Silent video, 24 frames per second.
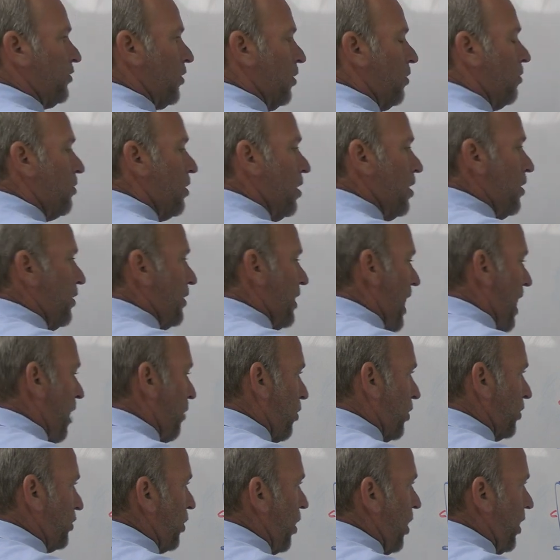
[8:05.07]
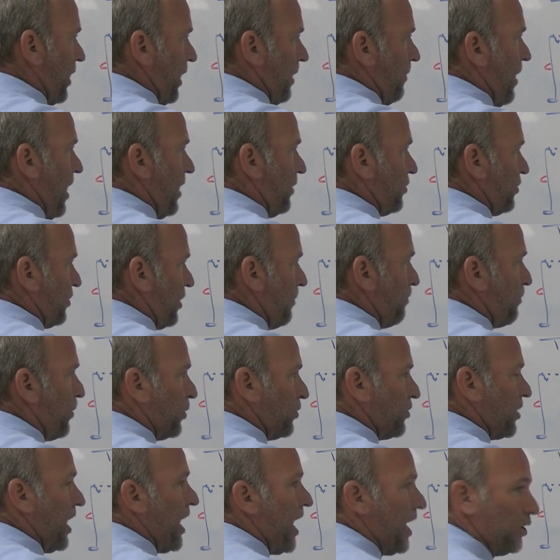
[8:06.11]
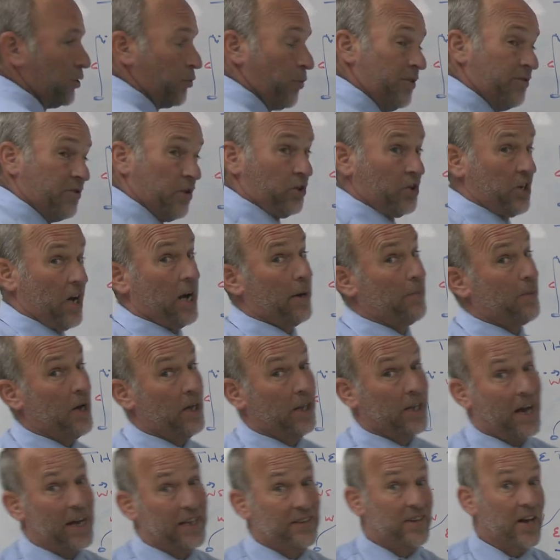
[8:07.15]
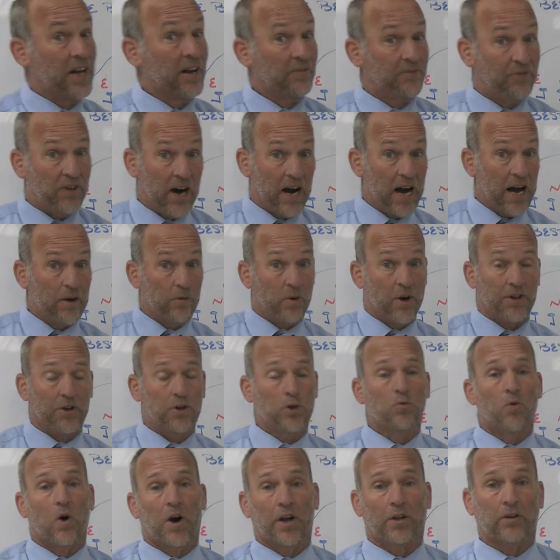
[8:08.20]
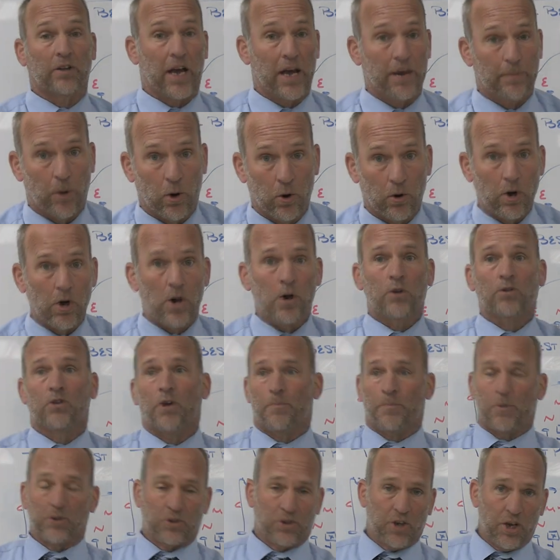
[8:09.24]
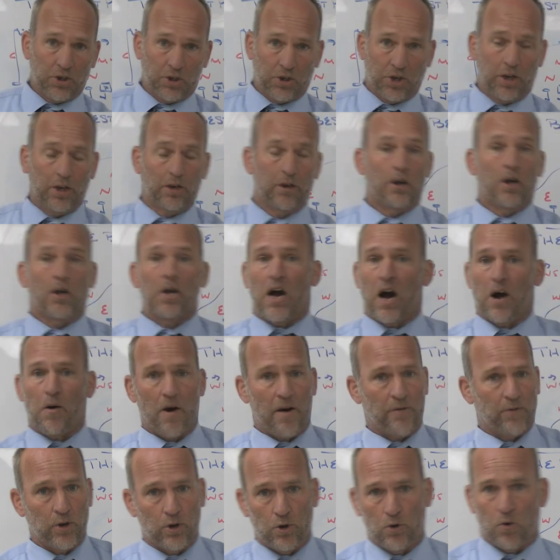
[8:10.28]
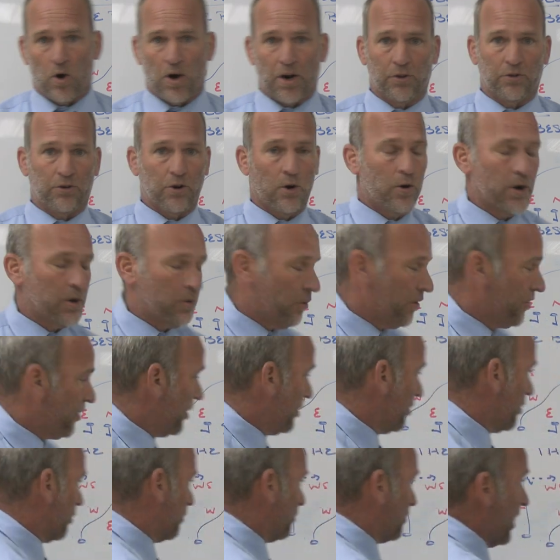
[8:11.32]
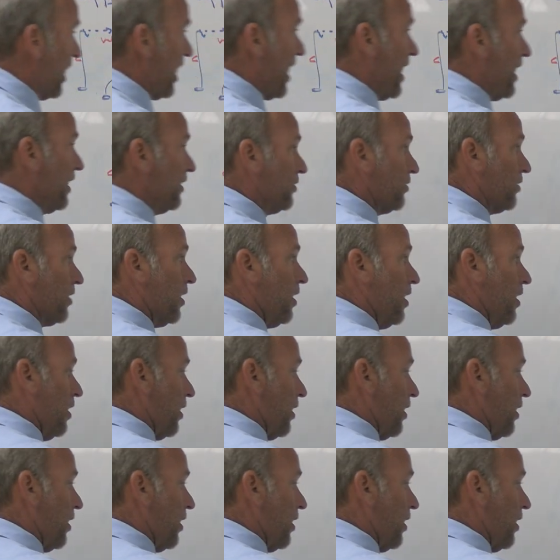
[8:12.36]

So now we're talking about simple tags. We just got to be able to identify whether you want to label the position however you want to do it within your tags.